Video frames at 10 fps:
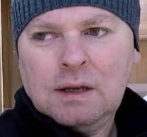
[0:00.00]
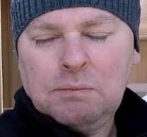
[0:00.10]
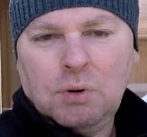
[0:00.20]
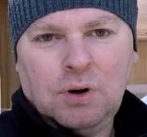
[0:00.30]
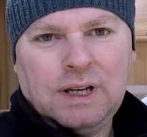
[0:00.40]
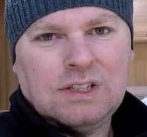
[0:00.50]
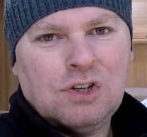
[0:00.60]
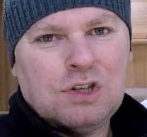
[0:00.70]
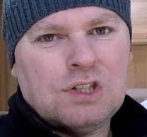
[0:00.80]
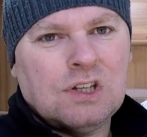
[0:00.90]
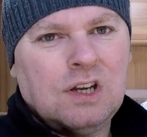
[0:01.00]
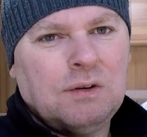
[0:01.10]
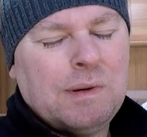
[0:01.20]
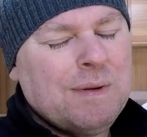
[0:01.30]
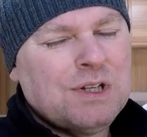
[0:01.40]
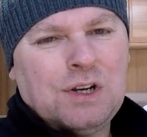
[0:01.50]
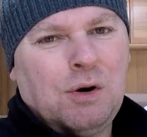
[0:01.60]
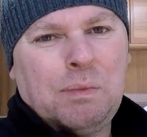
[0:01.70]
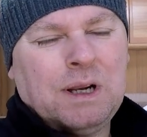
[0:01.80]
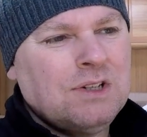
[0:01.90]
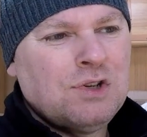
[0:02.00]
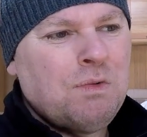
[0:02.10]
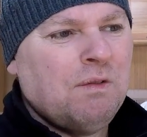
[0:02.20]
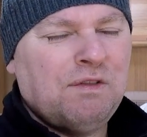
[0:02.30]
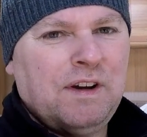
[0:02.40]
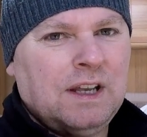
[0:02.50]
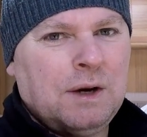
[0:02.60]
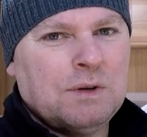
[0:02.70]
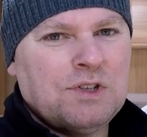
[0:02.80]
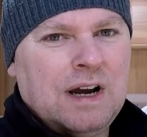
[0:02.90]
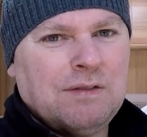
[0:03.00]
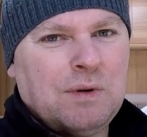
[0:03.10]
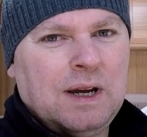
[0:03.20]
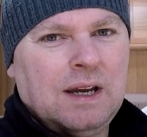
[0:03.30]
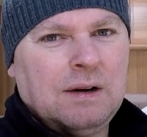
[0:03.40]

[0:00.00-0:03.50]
but we measured it up and it just won't fit on our driveway,